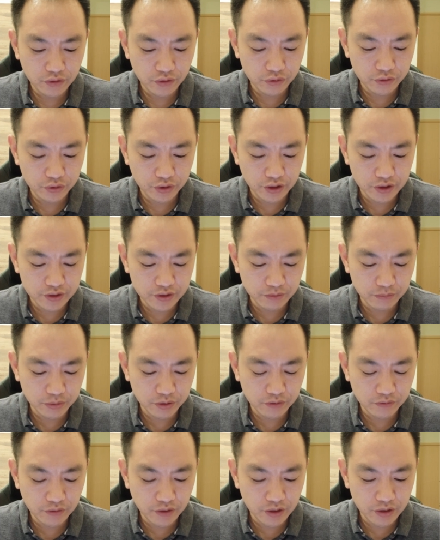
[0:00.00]
or you can
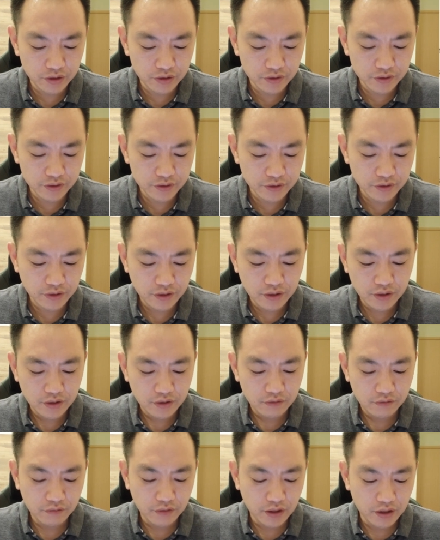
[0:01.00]
simplify as
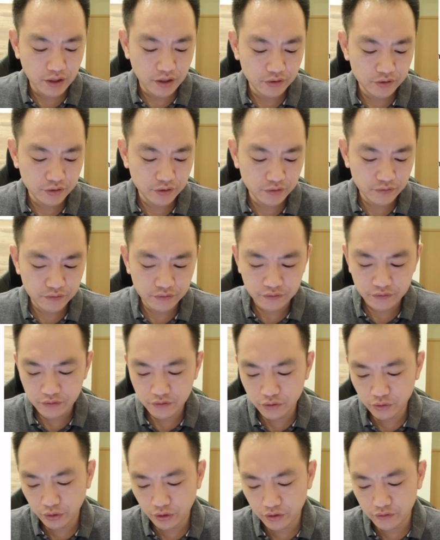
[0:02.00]
5 out of
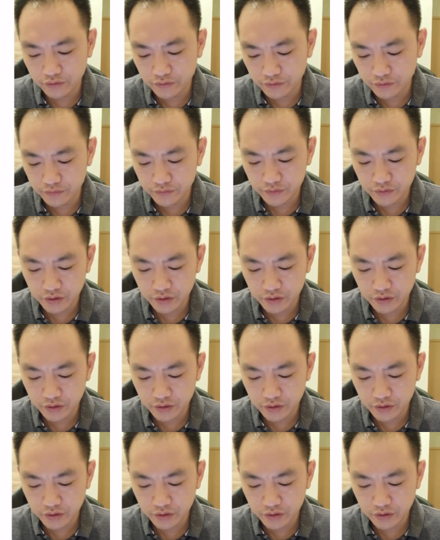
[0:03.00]
12.